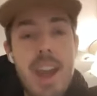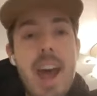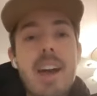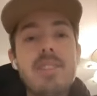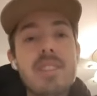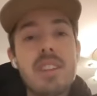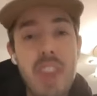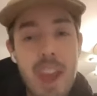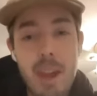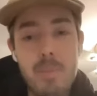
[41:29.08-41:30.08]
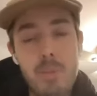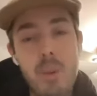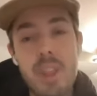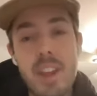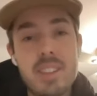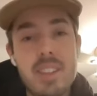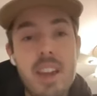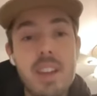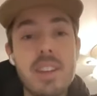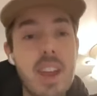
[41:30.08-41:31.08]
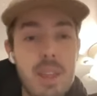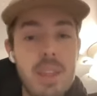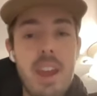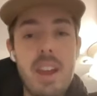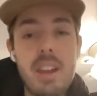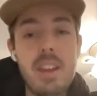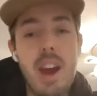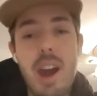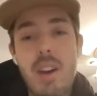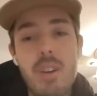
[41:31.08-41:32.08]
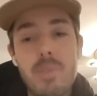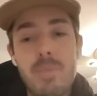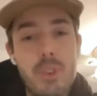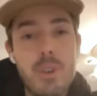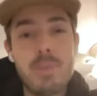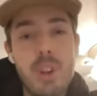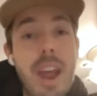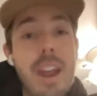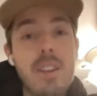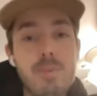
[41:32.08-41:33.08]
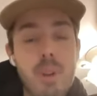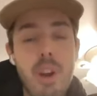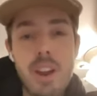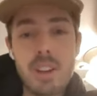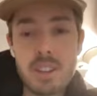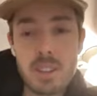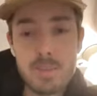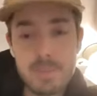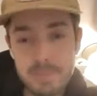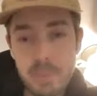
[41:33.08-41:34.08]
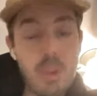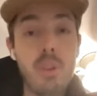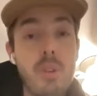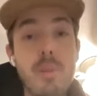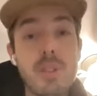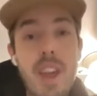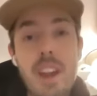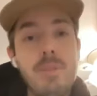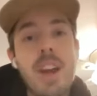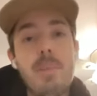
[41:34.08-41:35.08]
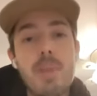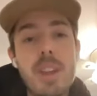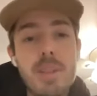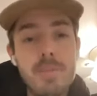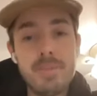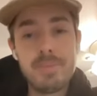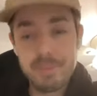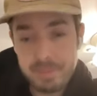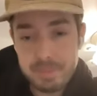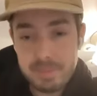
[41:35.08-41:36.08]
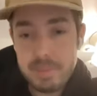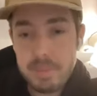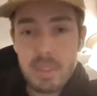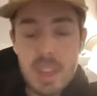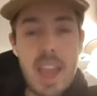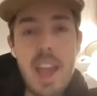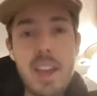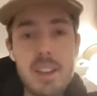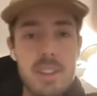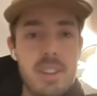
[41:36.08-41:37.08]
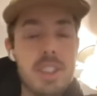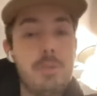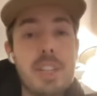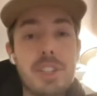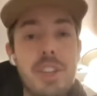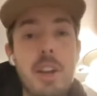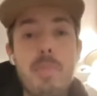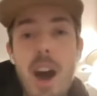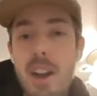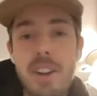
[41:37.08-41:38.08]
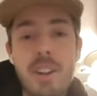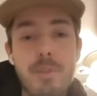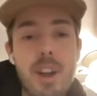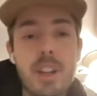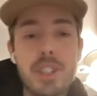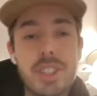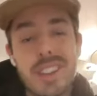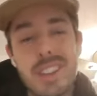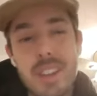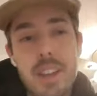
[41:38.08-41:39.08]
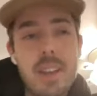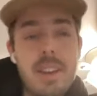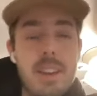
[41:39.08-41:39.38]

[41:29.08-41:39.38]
that has to them when they say, yeah, they are a crypto native product or crypto native company, and especially in a marketing function,